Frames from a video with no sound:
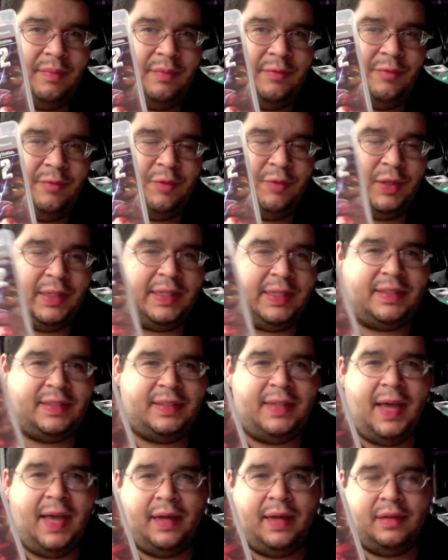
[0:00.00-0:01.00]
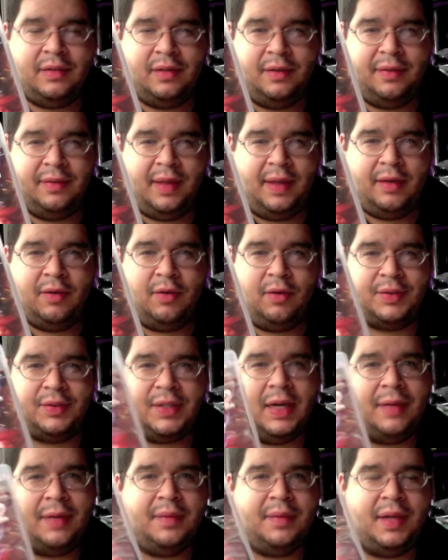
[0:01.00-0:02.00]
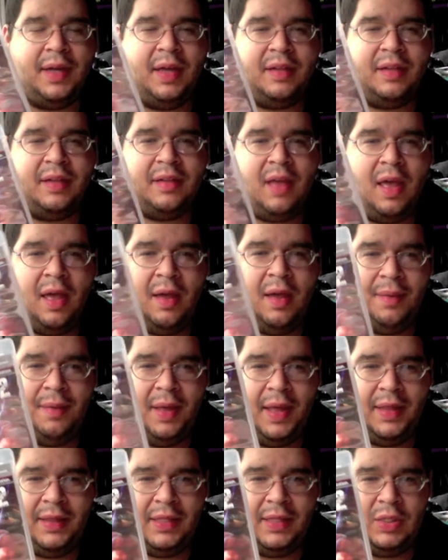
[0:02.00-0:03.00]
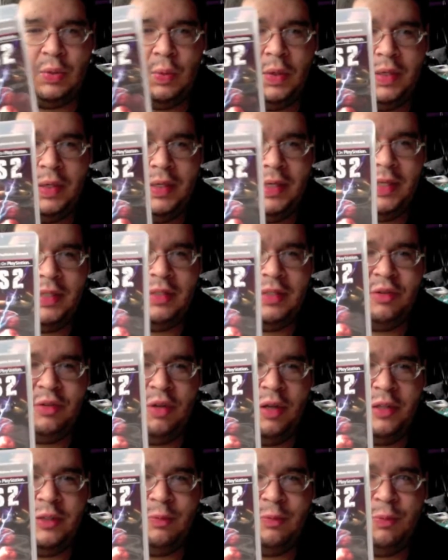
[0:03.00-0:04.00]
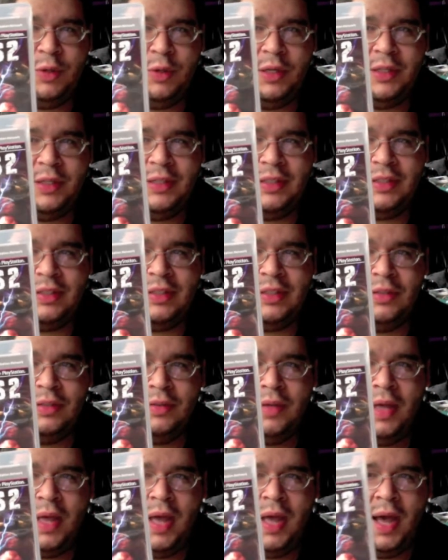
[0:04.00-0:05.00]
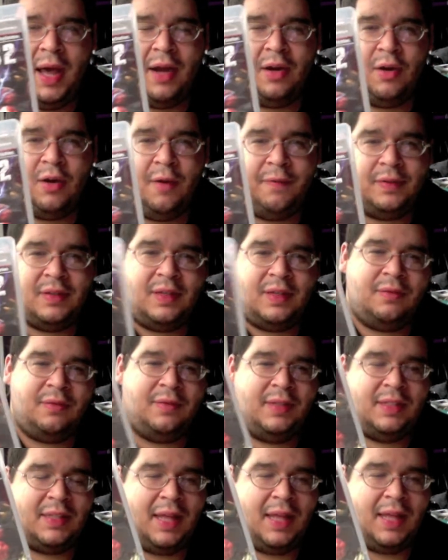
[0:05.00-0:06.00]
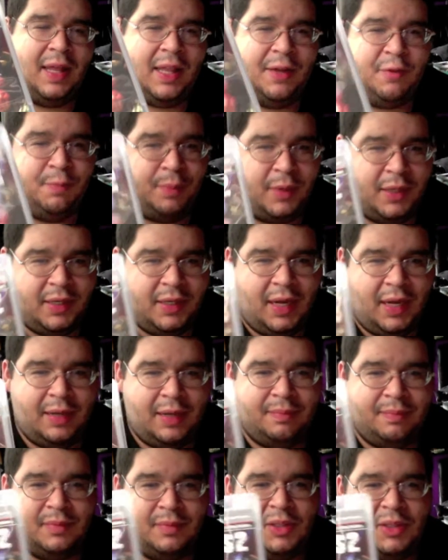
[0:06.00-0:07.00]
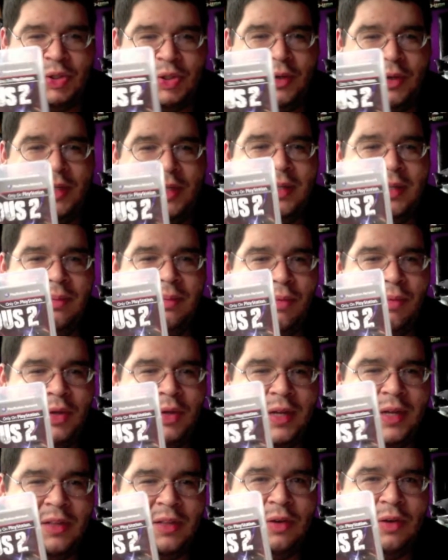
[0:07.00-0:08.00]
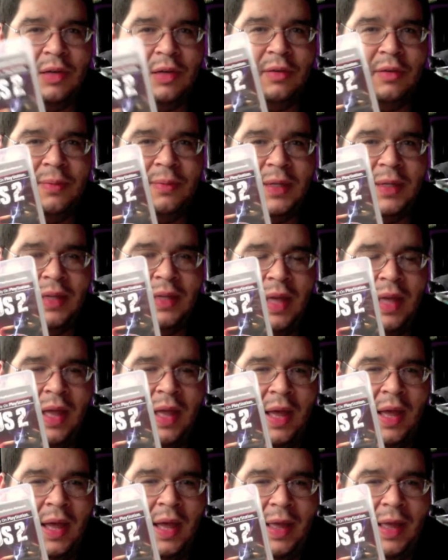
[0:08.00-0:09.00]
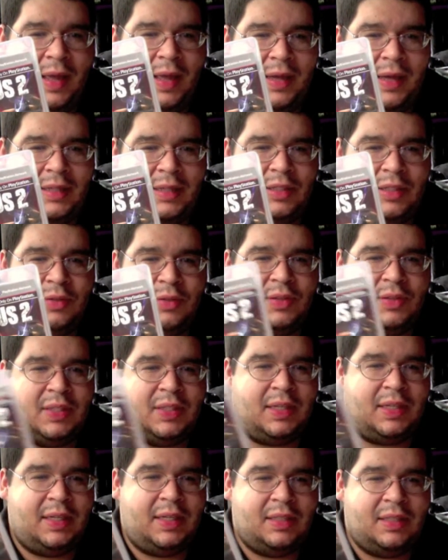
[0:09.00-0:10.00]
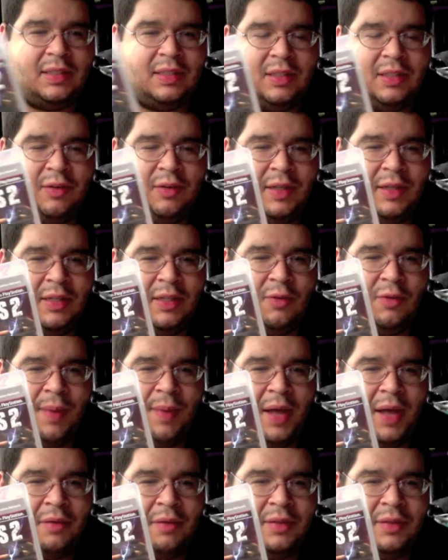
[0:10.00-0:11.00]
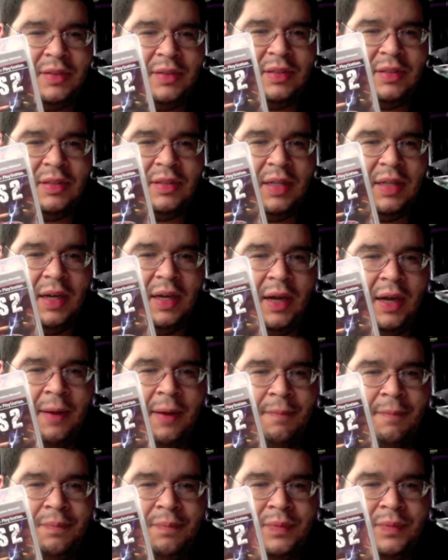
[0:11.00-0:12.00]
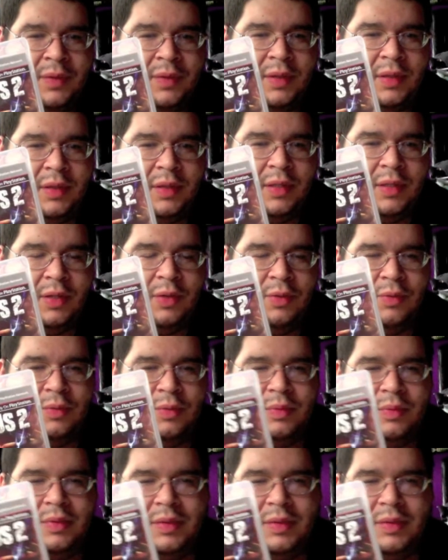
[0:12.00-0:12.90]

released yet of all time, I guess. And this one is pretty good too. I don't know if it's gonna reach that level, but I'm enjoying it more than I thought it would be. The new cities is great. The new powers, the new